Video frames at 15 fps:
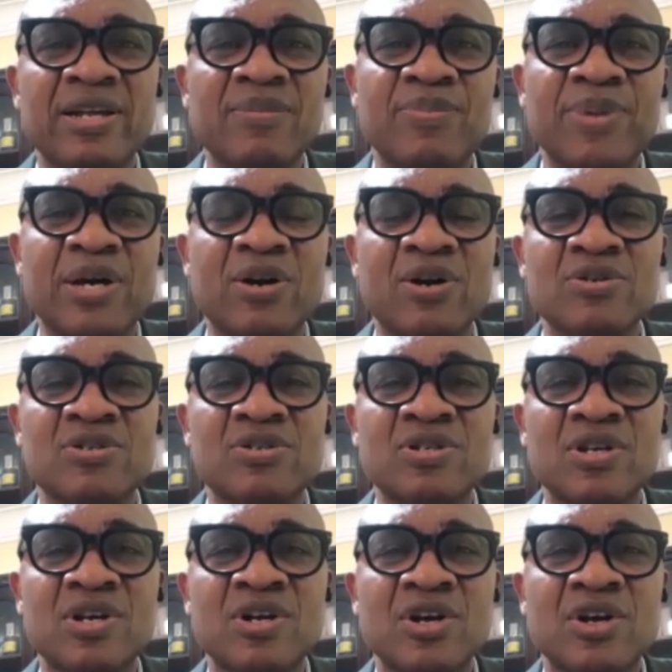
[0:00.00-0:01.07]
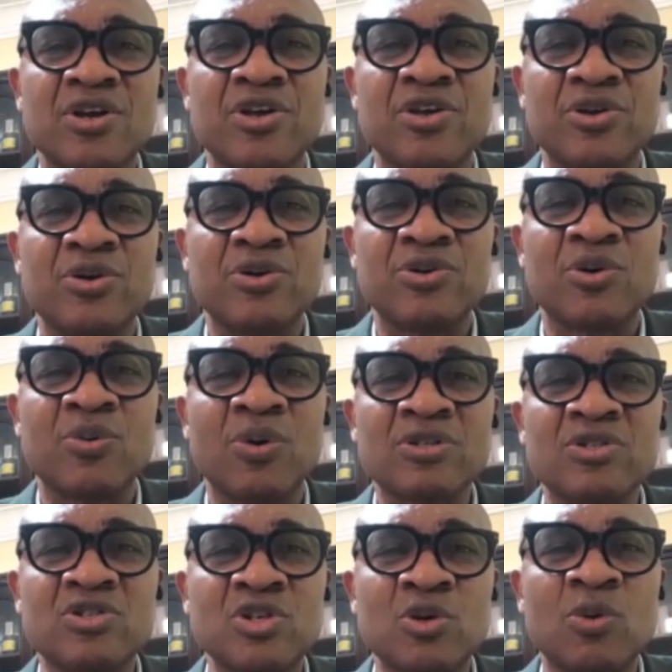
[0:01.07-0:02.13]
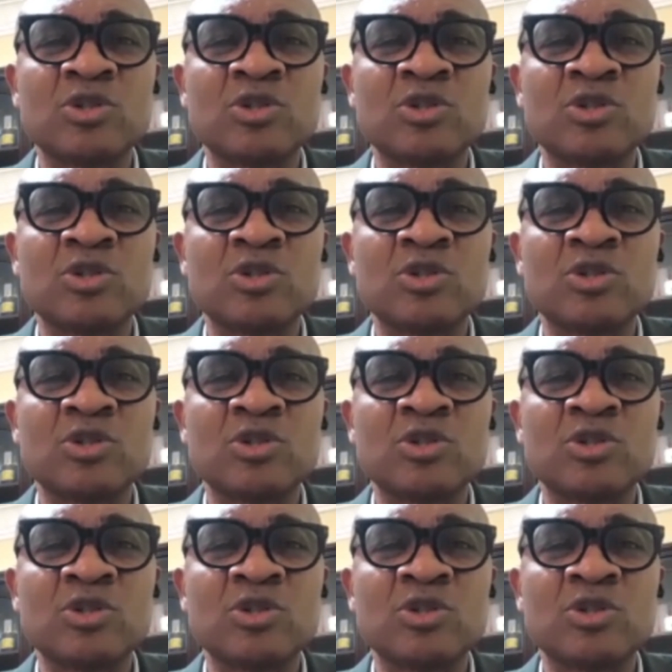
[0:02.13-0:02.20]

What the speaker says: because you want